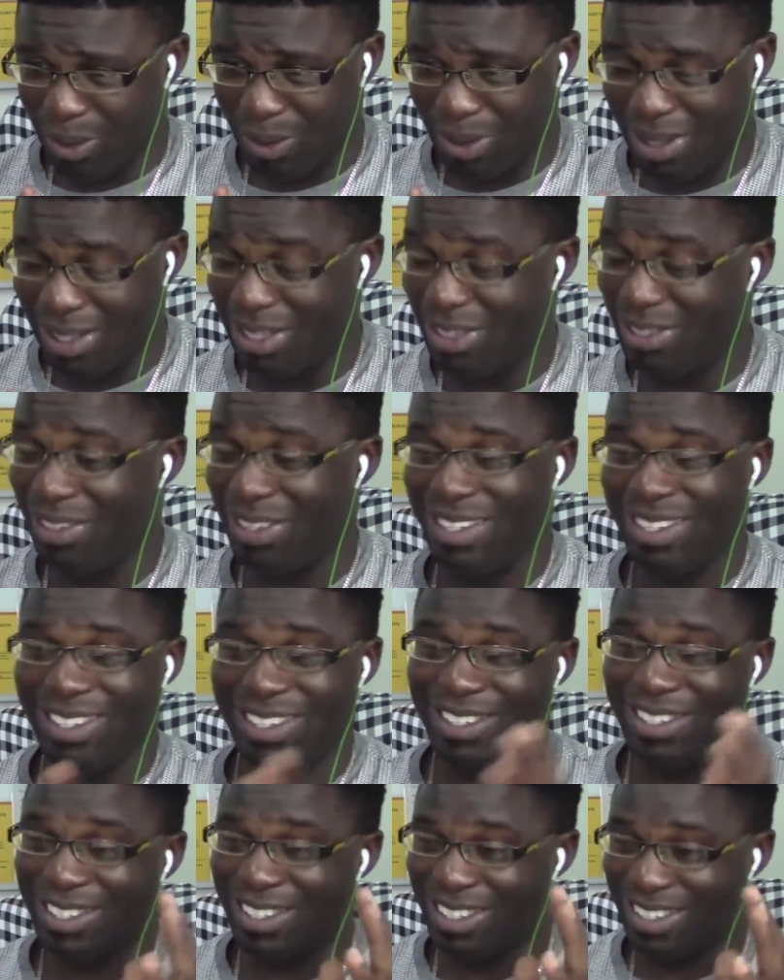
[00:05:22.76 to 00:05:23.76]
Well, this thing
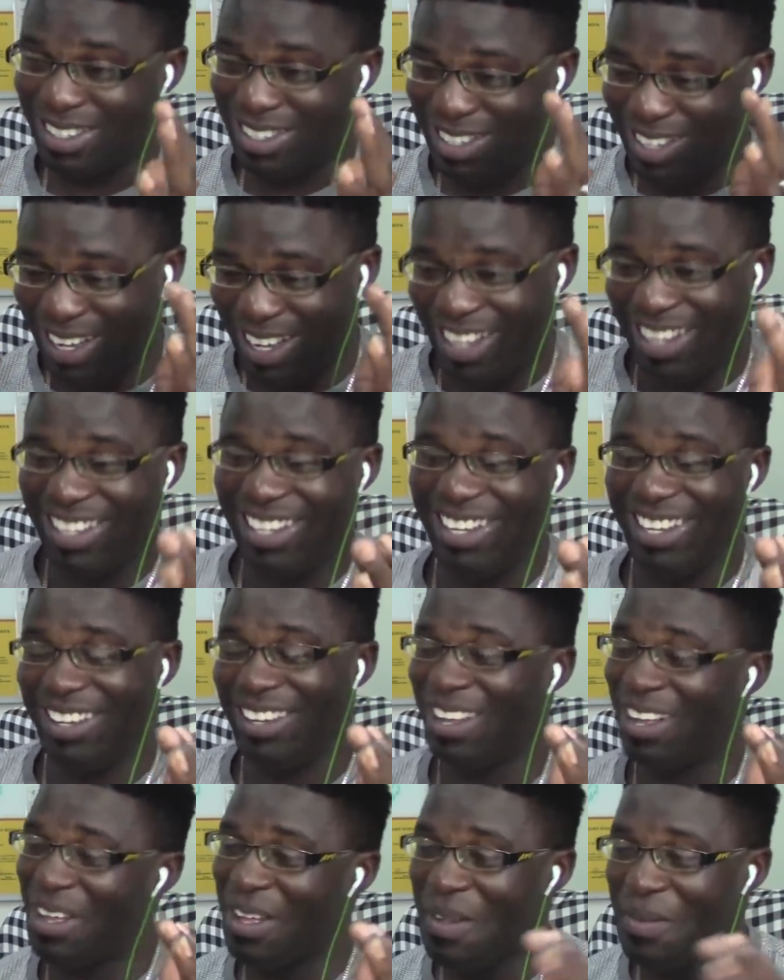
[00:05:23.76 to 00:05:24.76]
is just...
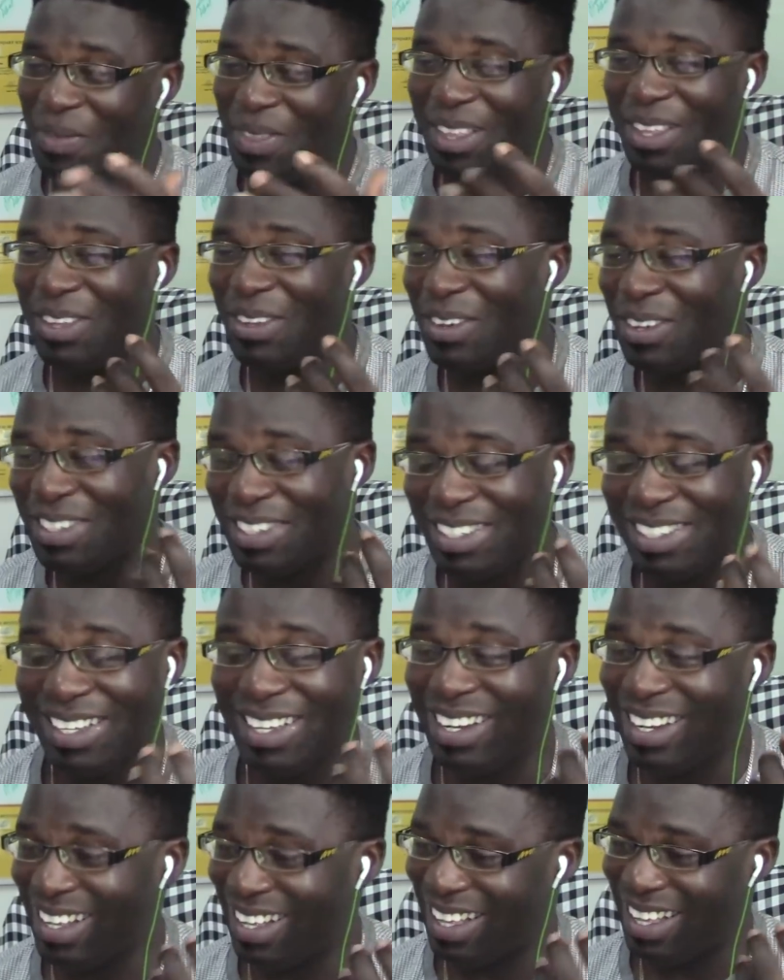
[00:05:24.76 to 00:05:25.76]

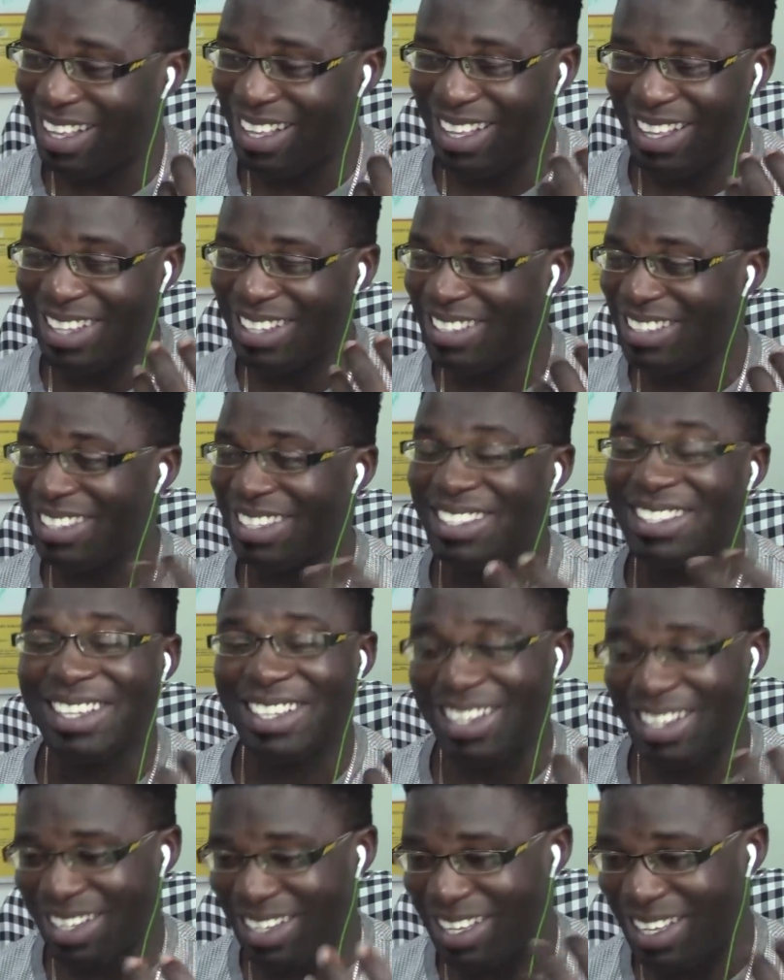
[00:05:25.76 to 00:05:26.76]
you're just
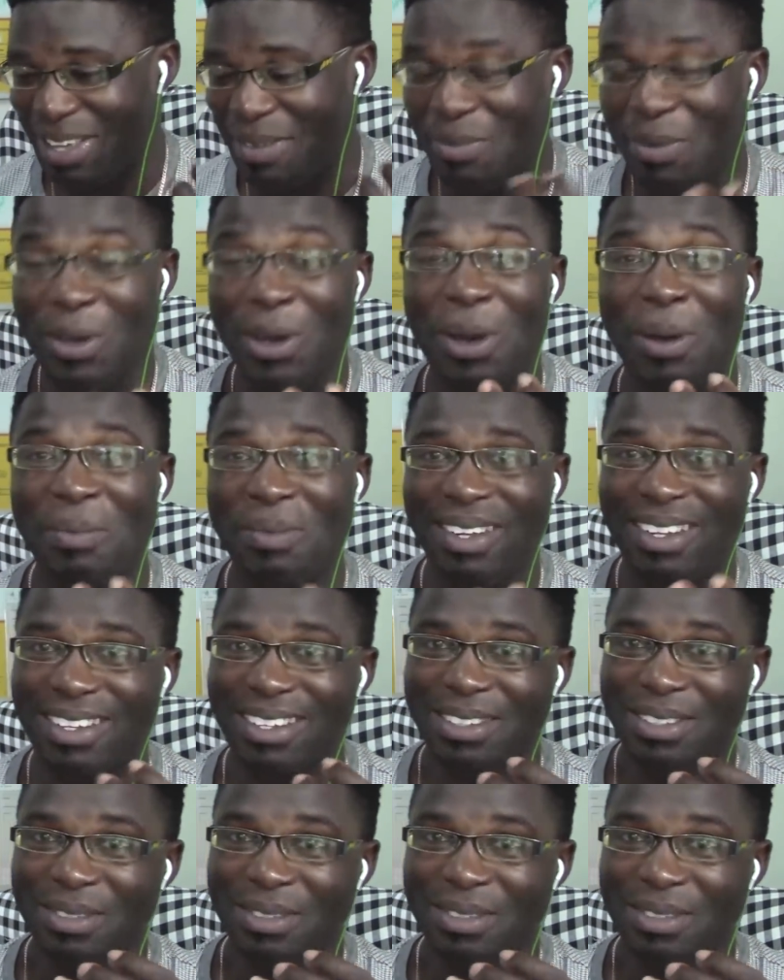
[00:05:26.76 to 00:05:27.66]
gonna keep coming.